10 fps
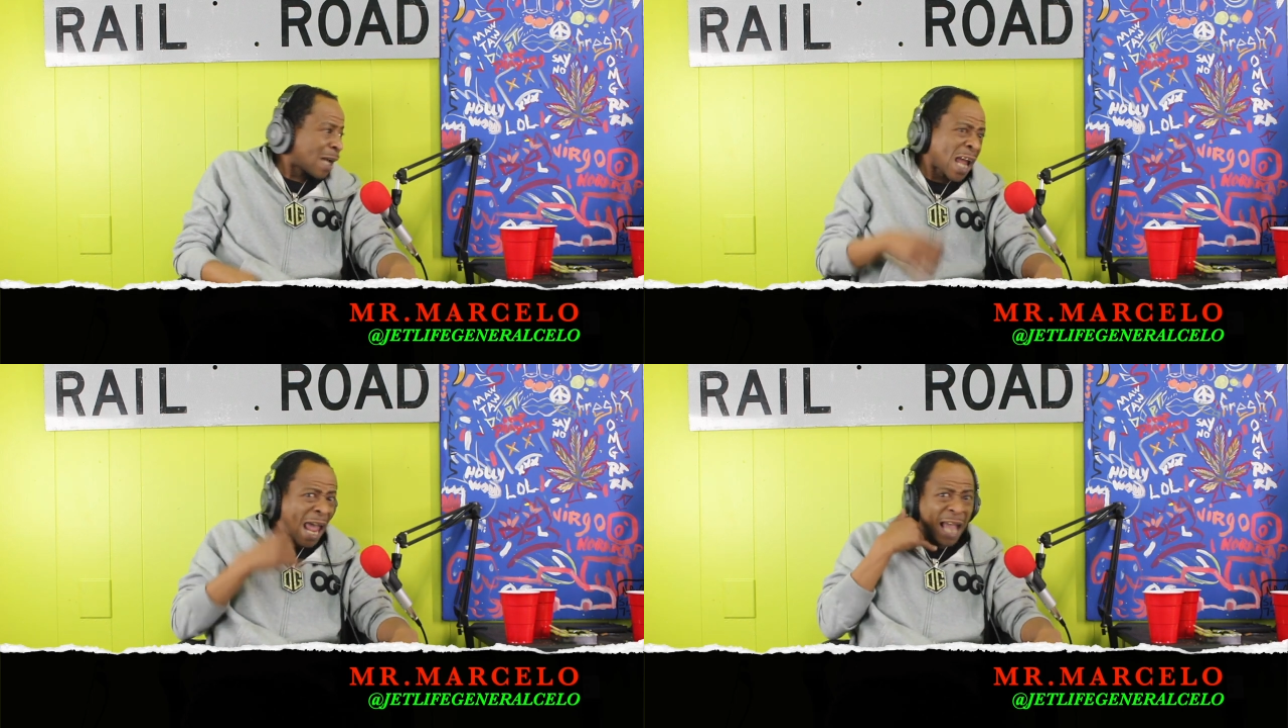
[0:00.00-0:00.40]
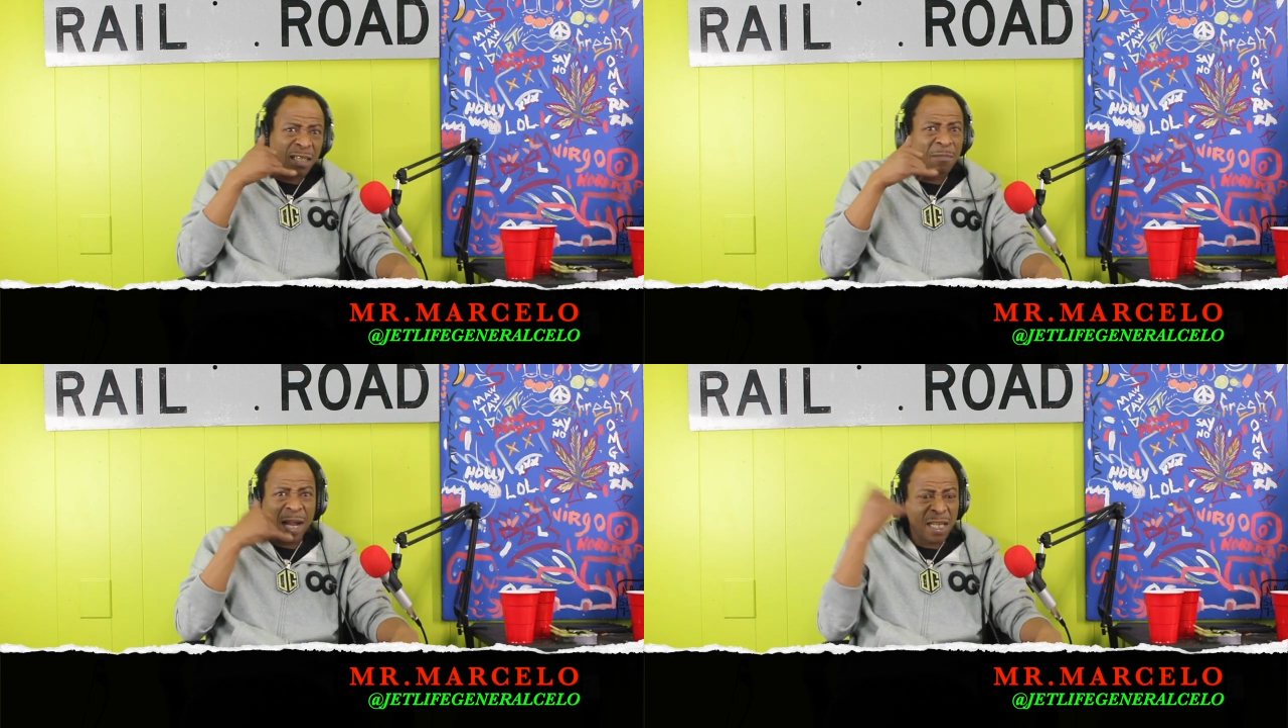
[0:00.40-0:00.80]
I
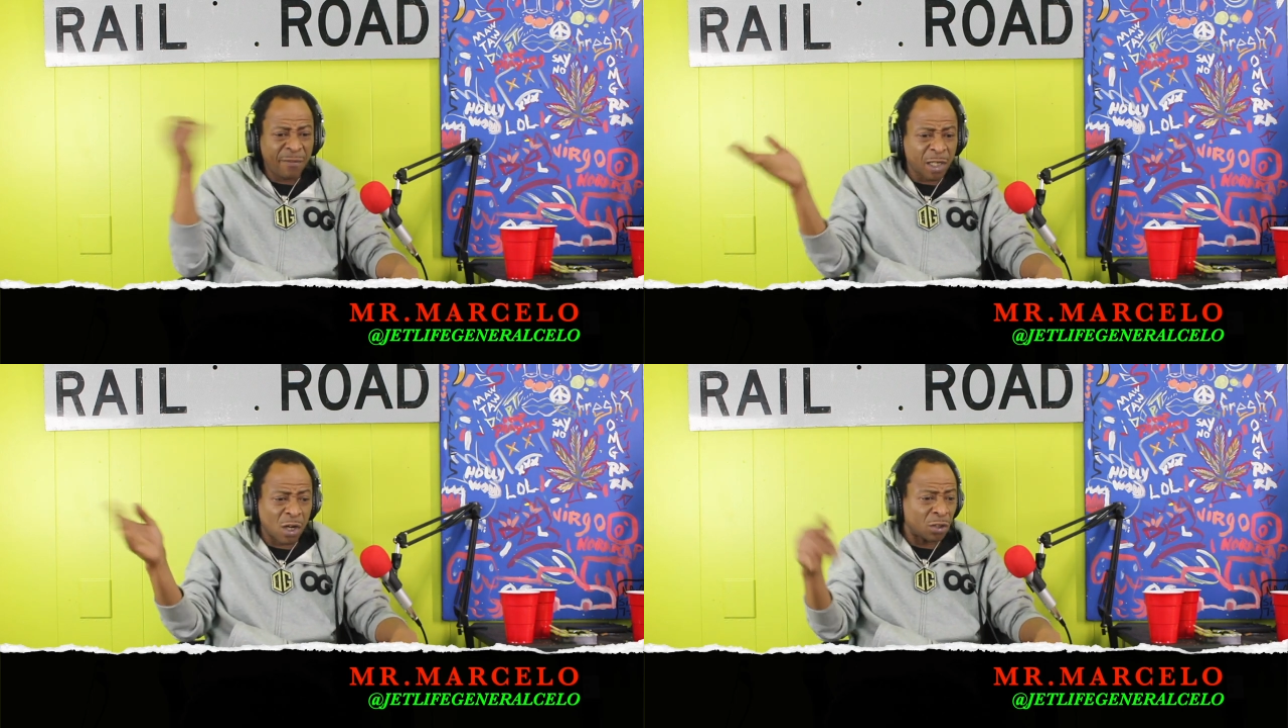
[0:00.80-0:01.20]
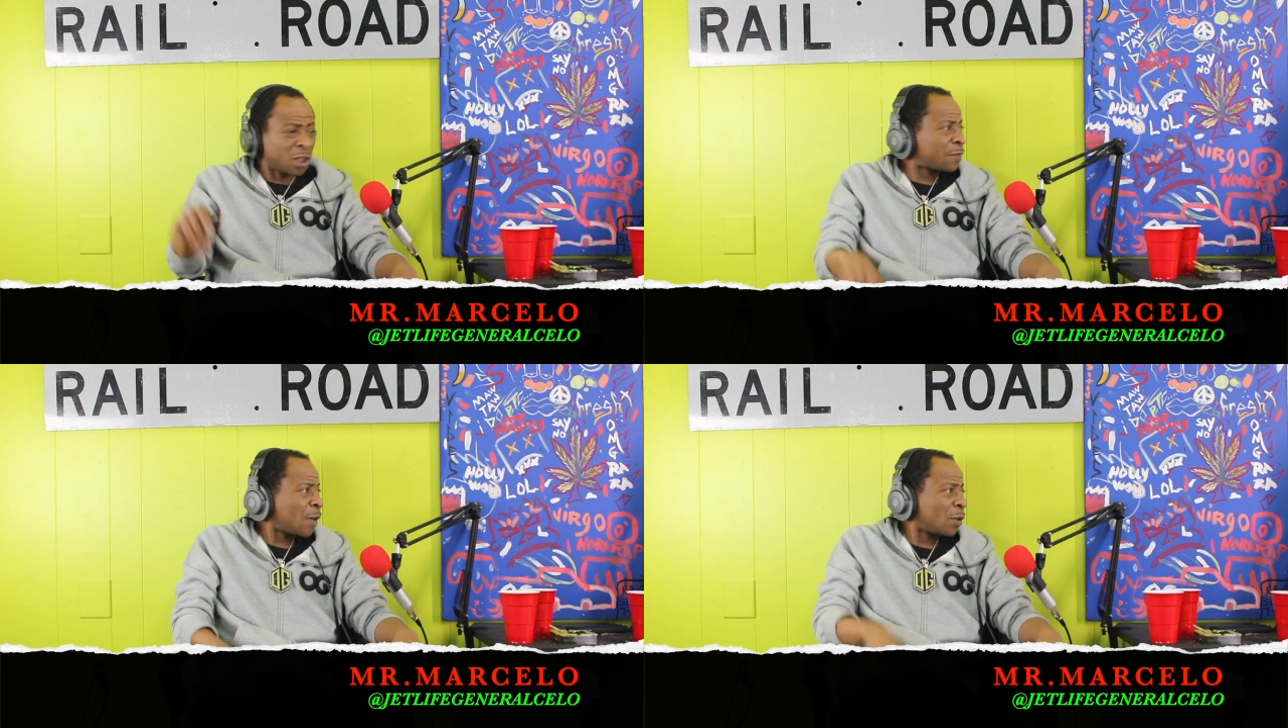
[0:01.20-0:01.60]
asked him, I ain't never called
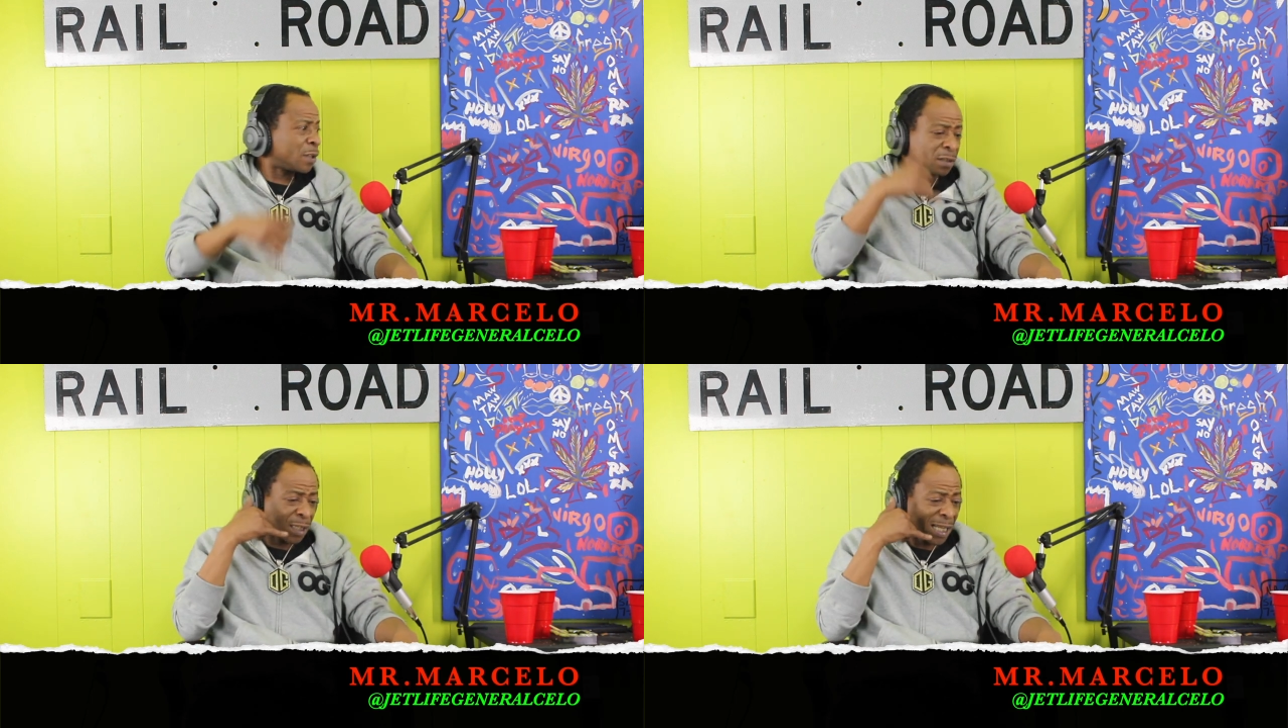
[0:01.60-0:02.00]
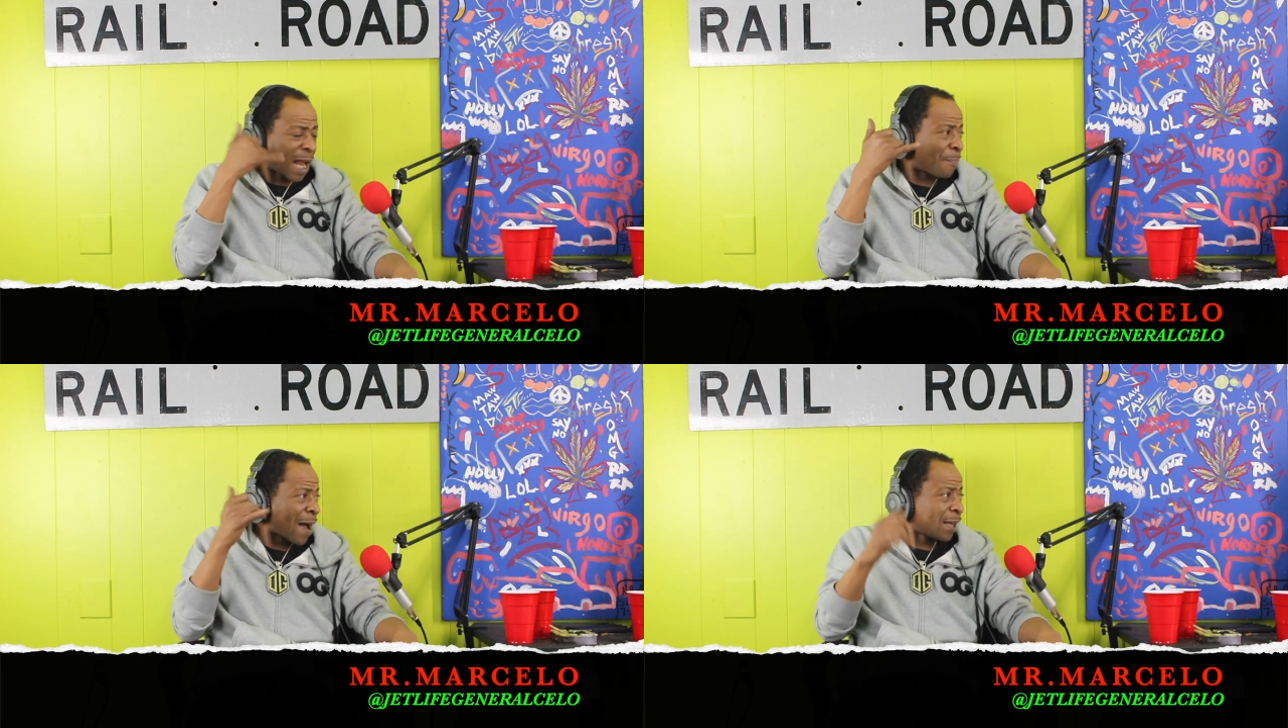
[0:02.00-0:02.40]
this phone and said
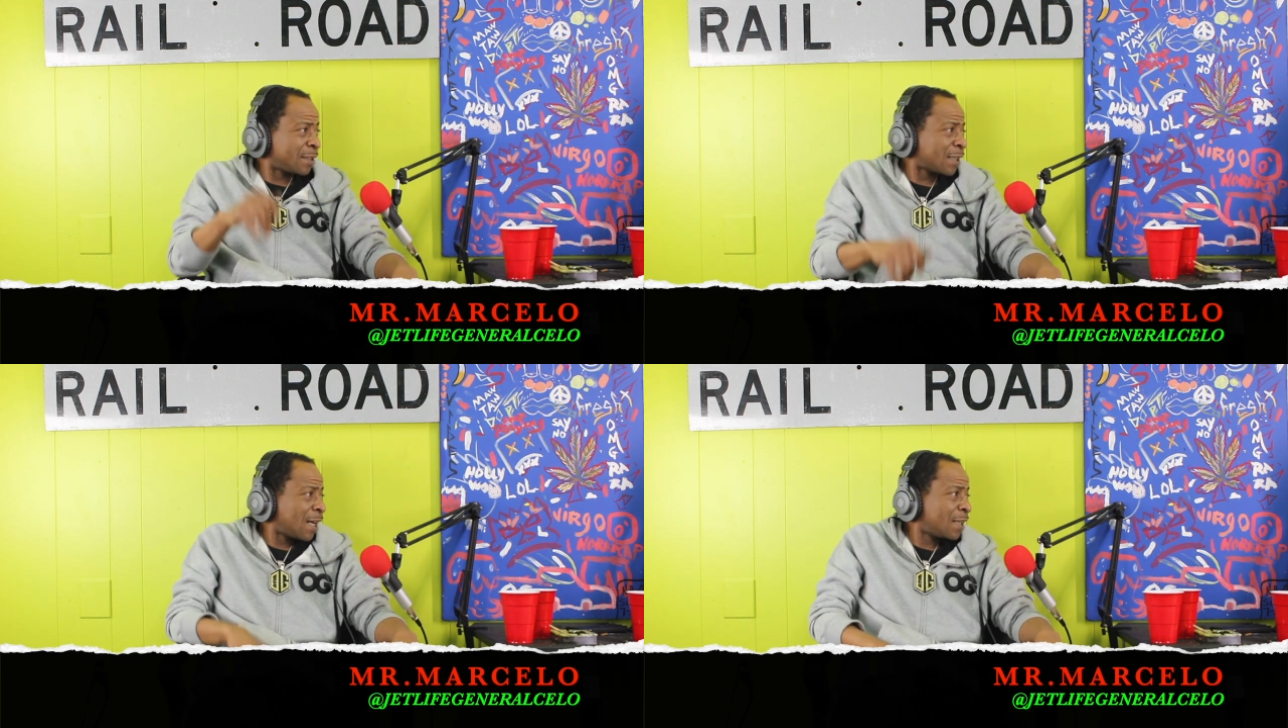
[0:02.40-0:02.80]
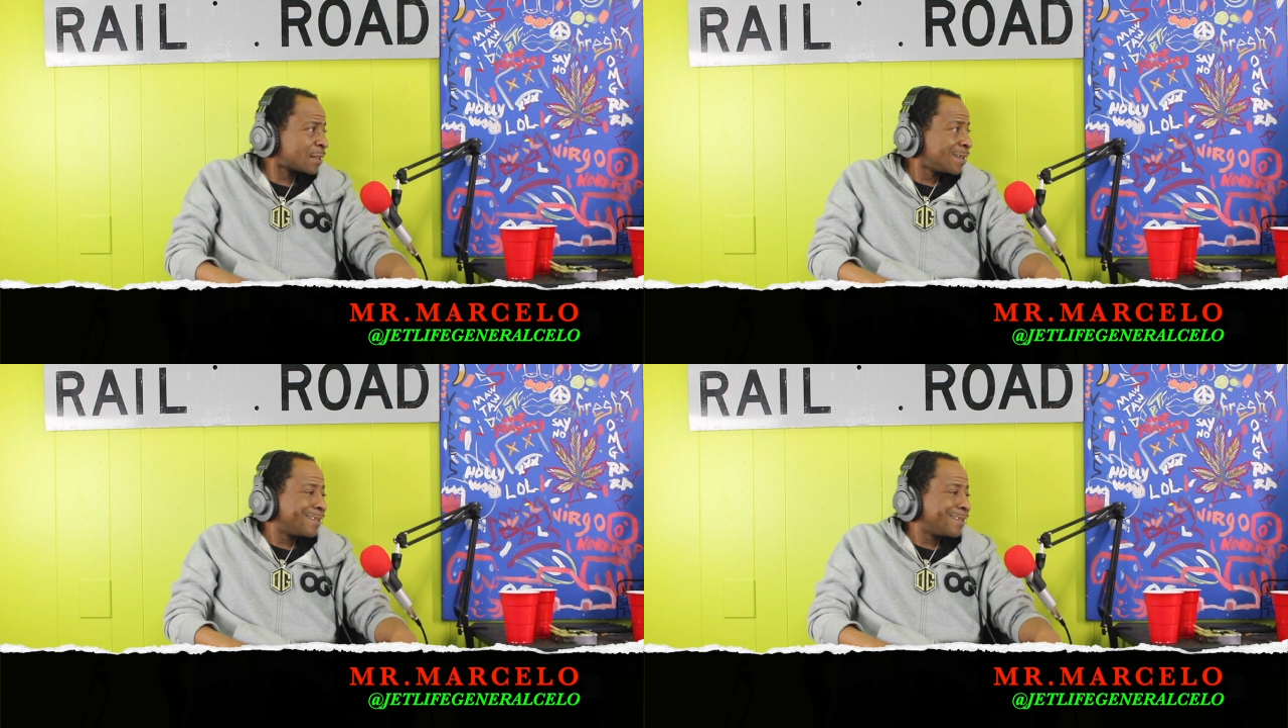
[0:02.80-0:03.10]
I apologize